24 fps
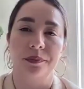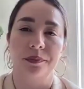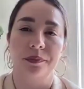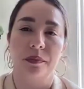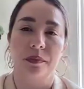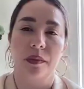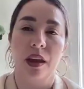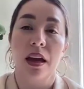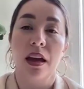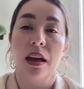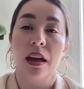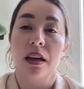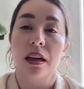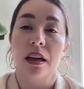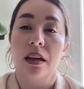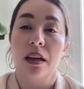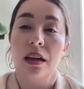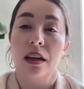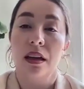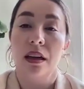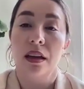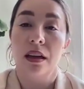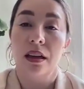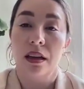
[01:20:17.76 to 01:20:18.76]
so,
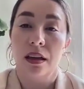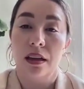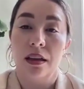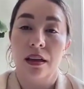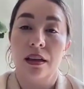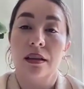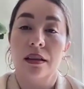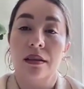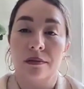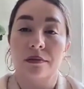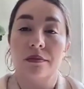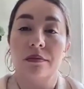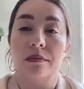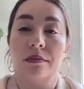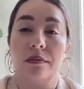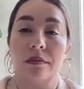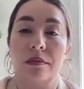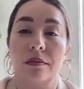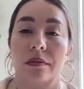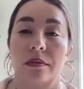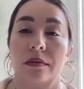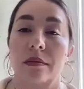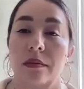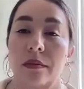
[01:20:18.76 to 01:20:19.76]
yeah.
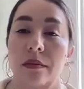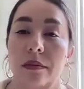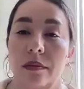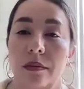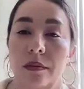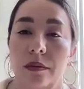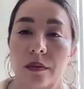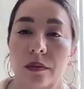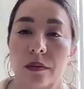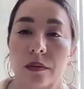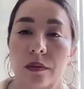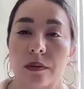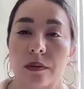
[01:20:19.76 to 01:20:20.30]
Thanks for that